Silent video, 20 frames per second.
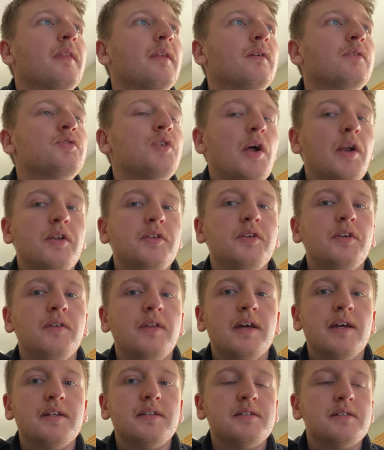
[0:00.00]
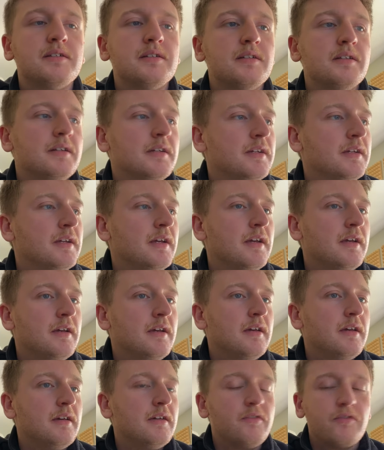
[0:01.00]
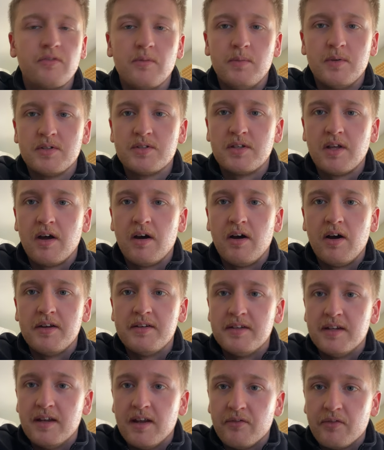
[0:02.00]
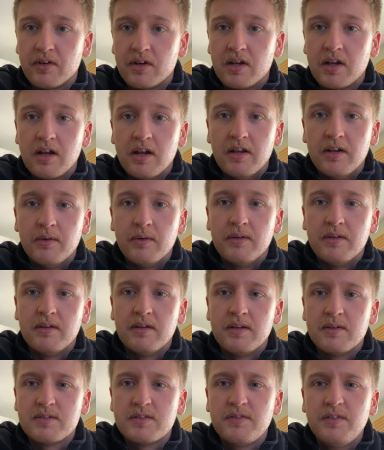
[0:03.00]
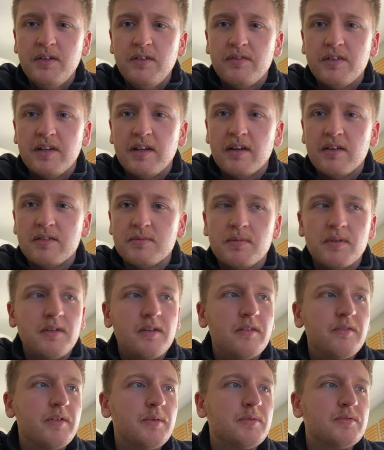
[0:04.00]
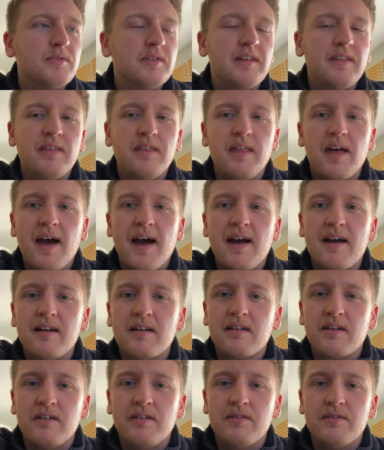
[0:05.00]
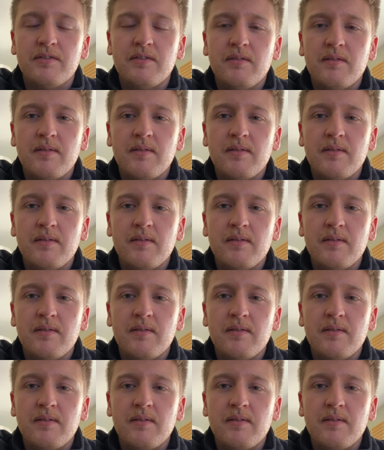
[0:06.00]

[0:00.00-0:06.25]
trying to do this from the start, I didn't have a clue, and there was a few videos, but none of it was really that kind of,